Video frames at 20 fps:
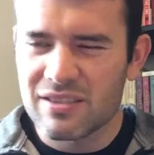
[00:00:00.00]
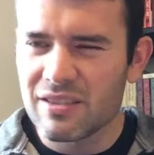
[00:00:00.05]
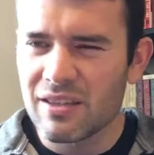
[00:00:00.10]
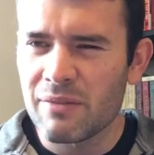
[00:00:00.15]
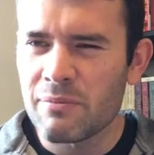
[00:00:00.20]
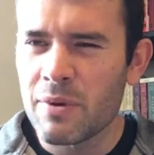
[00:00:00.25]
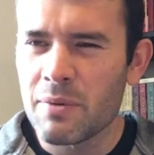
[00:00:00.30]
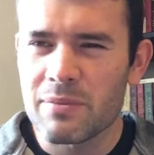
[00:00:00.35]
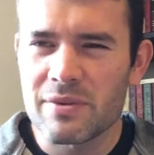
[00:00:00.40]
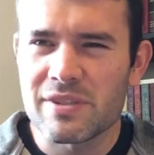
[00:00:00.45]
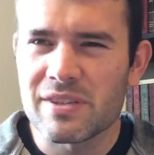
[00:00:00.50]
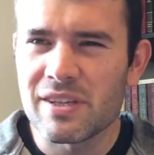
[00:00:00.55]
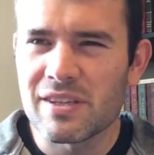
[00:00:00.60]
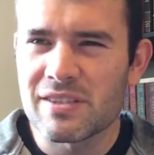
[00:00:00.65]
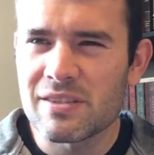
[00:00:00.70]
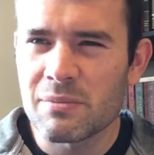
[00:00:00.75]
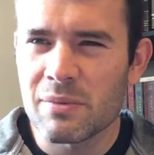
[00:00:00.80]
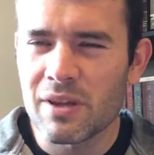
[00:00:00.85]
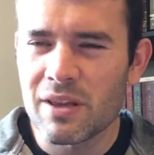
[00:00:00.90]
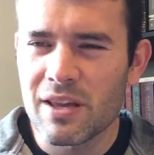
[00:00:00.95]
remember seeing
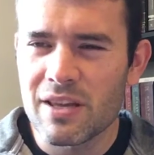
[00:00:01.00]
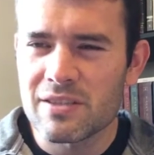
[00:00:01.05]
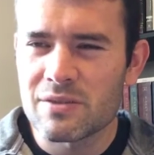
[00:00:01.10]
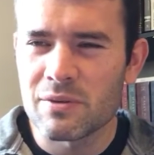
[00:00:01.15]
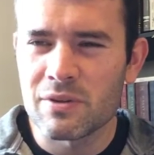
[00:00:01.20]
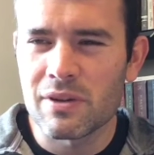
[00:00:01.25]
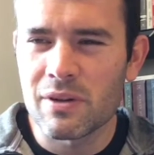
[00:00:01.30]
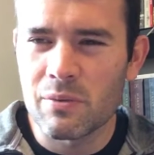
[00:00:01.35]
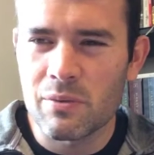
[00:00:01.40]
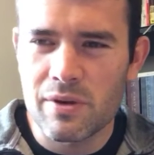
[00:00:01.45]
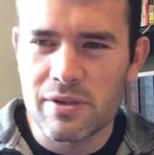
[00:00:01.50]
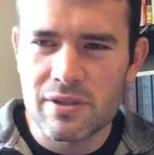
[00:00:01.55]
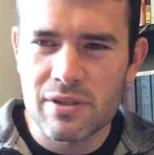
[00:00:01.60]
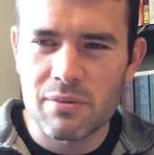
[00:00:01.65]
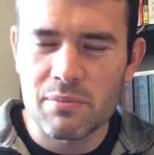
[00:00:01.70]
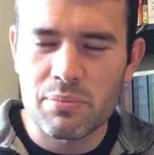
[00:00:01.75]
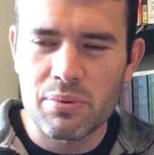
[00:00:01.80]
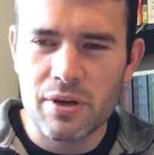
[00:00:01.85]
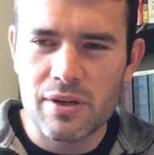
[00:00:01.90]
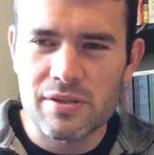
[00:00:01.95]
something last week that
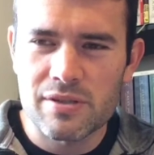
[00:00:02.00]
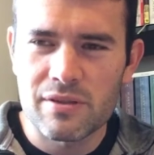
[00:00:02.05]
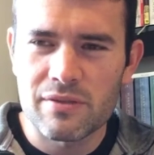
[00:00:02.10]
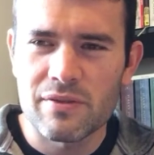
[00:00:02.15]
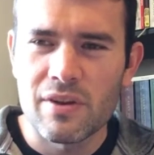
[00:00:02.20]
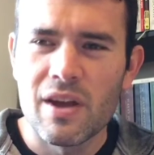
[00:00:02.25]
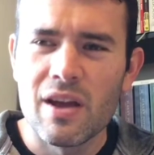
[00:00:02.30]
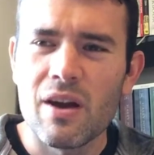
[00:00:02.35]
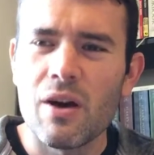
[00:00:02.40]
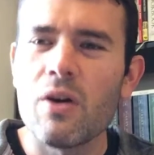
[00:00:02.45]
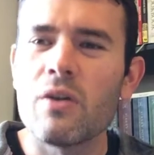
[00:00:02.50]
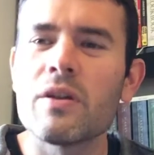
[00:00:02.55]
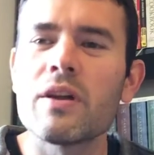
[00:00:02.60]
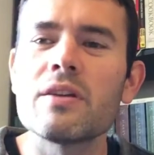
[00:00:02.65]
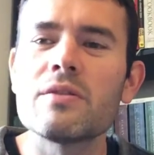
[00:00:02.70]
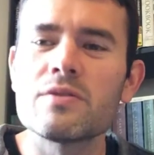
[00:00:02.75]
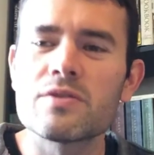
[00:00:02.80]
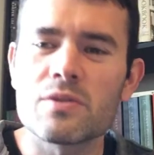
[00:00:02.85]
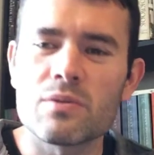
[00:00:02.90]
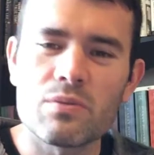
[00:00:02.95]
wasn't impressive. Oh,
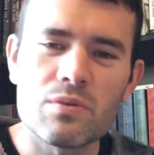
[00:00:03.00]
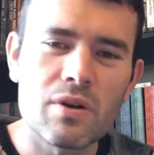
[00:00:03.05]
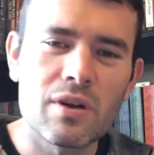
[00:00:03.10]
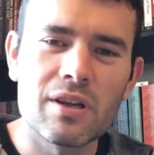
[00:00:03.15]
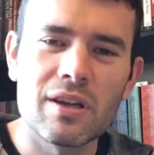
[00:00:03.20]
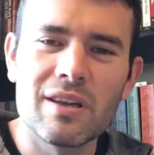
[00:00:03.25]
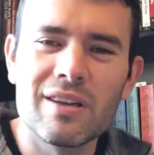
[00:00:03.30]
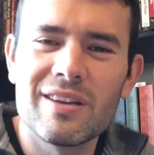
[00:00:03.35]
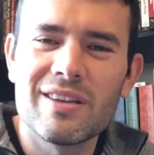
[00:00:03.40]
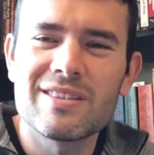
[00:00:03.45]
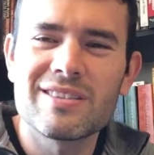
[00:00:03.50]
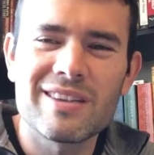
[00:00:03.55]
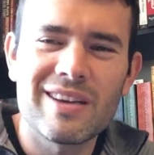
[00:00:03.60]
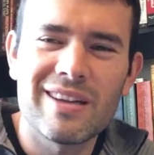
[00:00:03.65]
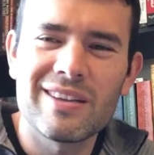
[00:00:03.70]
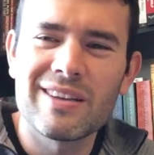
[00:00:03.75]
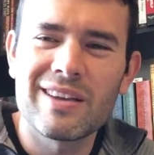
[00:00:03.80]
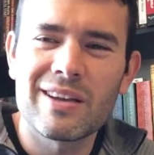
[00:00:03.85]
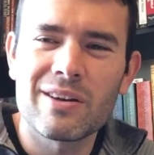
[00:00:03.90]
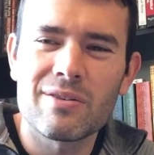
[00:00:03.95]
that he was a rookie and he's
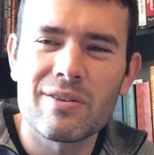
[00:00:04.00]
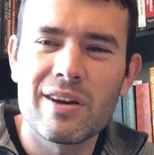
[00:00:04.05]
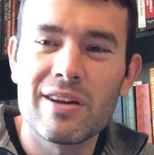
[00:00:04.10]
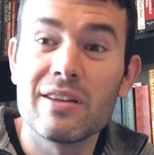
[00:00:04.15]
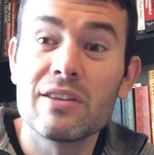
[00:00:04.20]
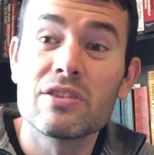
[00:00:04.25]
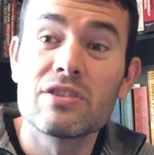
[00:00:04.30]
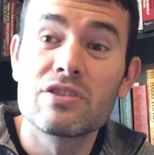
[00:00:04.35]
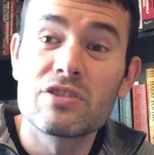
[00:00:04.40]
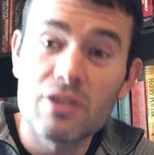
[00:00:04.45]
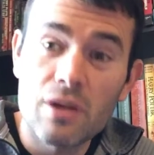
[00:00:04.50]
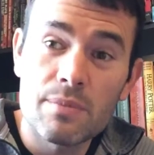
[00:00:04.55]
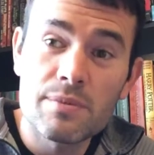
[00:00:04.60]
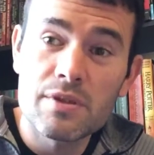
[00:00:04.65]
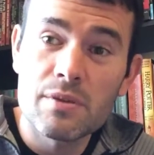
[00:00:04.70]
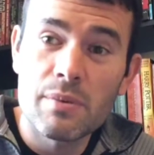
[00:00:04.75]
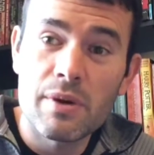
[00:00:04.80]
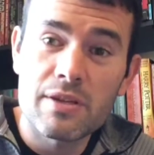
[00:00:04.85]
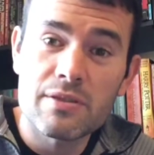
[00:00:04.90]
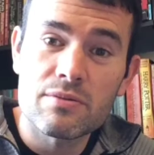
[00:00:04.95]
not that great.
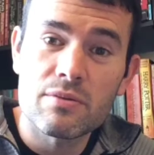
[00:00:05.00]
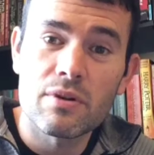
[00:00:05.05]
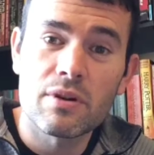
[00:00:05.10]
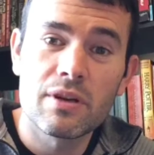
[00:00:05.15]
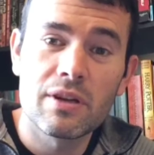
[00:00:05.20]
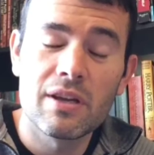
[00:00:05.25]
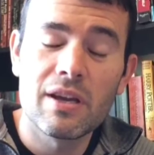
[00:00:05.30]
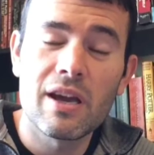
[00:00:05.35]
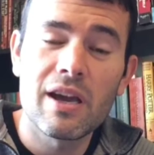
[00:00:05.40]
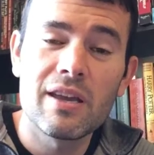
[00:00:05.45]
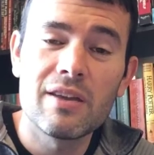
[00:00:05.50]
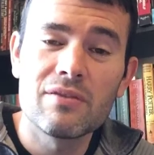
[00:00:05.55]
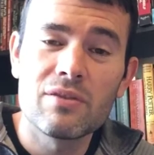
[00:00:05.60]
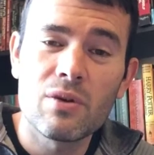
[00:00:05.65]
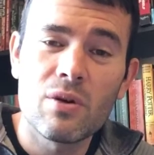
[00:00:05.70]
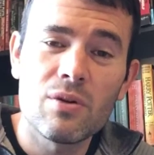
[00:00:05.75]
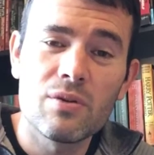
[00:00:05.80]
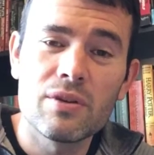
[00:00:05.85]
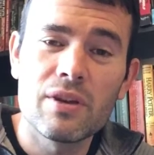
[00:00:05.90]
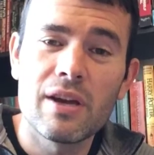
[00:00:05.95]
Chubb's the best rookie. I
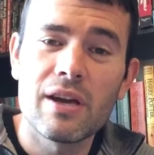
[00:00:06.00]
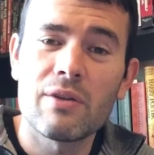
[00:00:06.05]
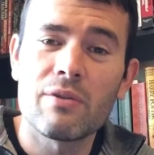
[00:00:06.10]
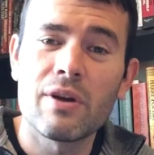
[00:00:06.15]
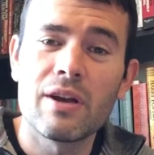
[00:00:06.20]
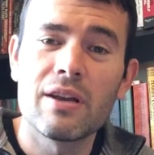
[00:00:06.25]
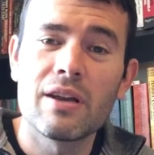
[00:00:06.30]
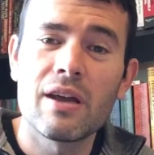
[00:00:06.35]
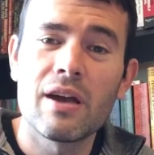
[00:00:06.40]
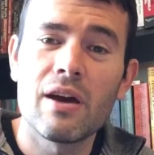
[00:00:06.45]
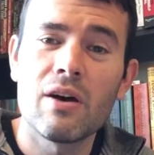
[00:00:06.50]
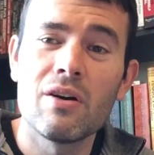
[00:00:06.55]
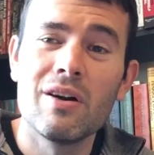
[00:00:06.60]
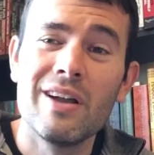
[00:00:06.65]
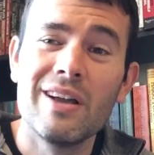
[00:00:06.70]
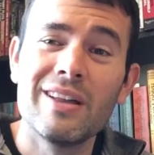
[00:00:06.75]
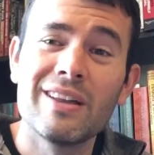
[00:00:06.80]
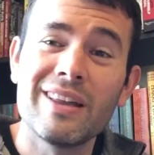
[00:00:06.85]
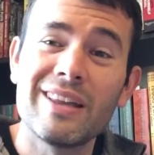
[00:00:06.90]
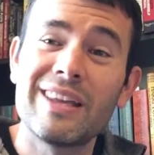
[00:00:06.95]
even hold that right now.
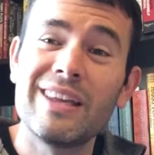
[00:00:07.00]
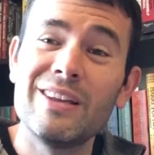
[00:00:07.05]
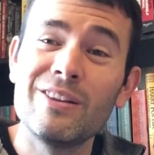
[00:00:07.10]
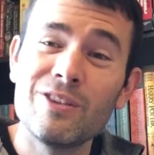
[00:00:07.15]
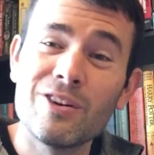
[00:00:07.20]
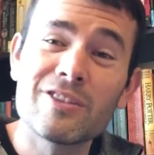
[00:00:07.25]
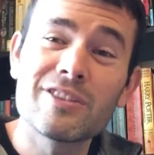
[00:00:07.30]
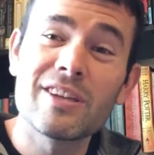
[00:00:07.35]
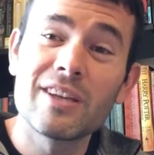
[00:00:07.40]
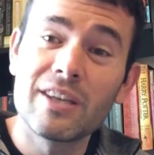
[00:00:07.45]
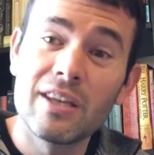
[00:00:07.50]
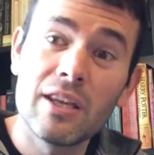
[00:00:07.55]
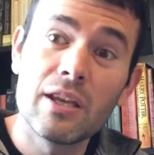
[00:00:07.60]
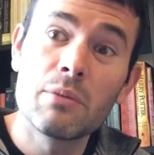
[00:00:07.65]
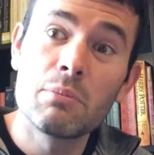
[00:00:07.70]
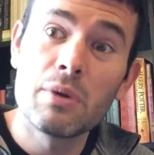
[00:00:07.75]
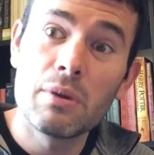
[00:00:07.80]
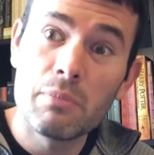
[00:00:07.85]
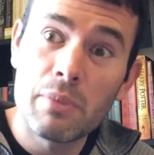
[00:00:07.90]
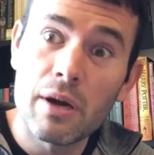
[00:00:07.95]
Like, he looks like he
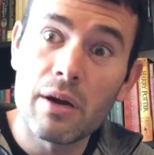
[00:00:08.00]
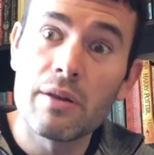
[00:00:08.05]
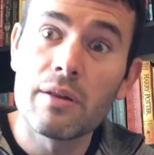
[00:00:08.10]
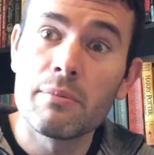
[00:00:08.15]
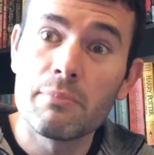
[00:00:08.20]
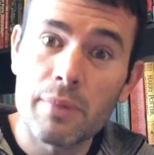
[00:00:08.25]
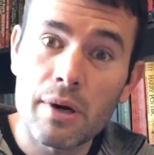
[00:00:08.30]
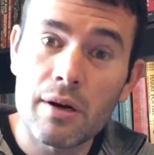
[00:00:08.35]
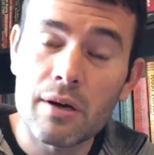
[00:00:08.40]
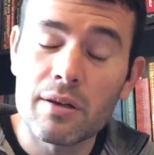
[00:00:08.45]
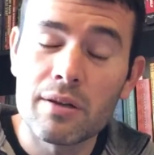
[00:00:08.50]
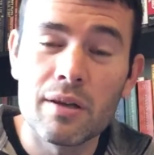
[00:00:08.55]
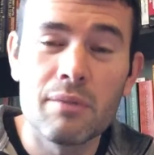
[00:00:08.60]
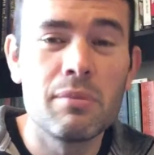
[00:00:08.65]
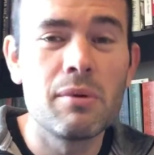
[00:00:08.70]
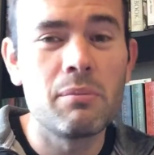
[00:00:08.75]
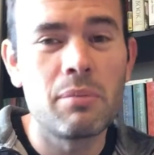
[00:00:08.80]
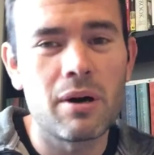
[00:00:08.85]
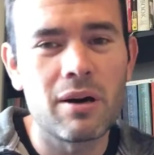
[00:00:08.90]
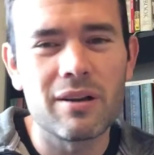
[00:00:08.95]
could be better than Barkley,
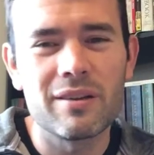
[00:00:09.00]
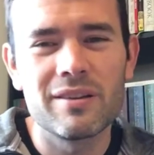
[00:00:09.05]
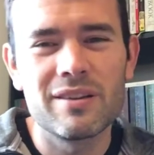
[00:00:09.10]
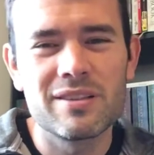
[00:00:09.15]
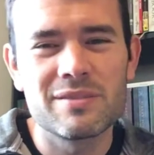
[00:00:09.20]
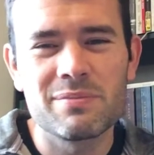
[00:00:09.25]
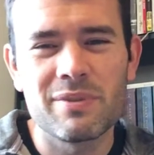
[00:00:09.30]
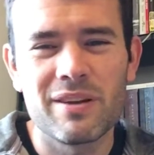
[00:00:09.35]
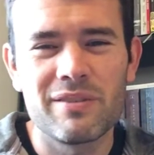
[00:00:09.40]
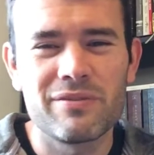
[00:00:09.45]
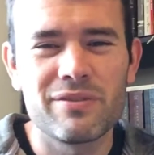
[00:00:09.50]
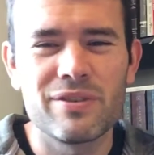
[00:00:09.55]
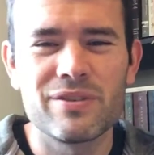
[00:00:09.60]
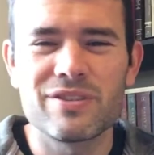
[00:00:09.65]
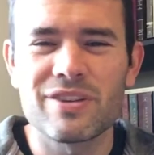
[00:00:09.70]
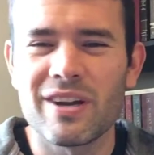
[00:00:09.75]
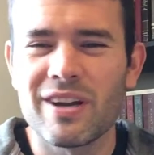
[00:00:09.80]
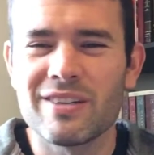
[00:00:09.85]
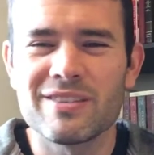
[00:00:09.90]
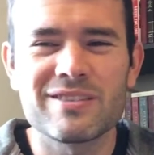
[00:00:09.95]
but Barkley is playing for the
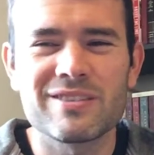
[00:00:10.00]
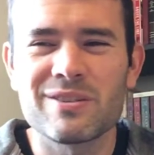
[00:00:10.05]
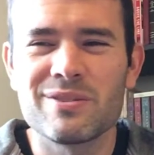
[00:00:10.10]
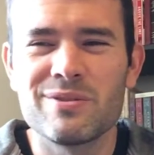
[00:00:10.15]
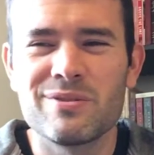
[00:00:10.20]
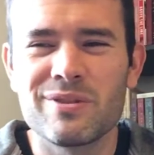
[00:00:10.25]
Giants, so